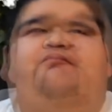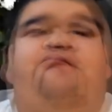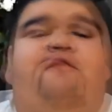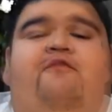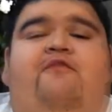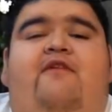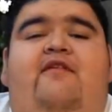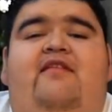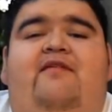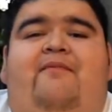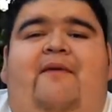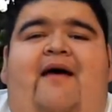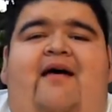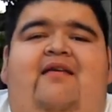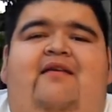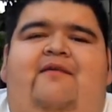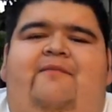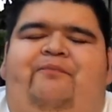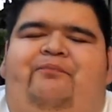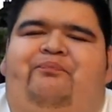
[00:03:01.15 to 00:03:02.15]
Front of the
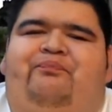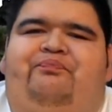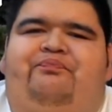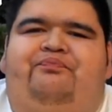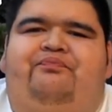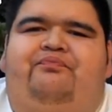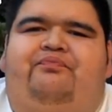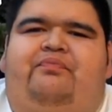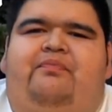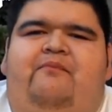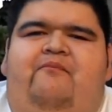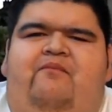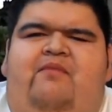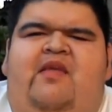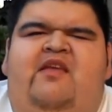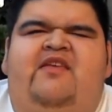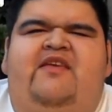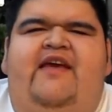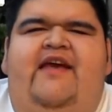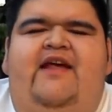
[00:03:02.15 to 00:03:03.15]
palate,
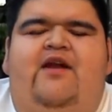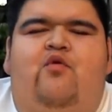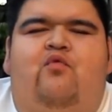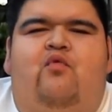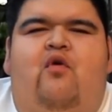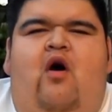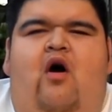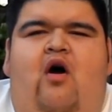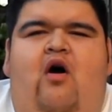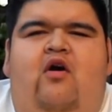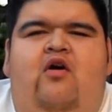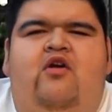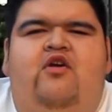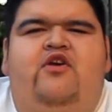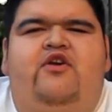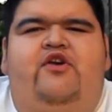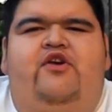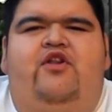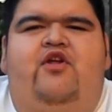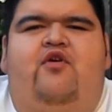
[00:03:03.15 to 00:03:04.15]
you get a raw,
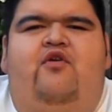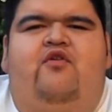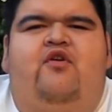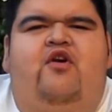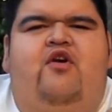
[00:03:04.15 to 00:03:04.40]
you know,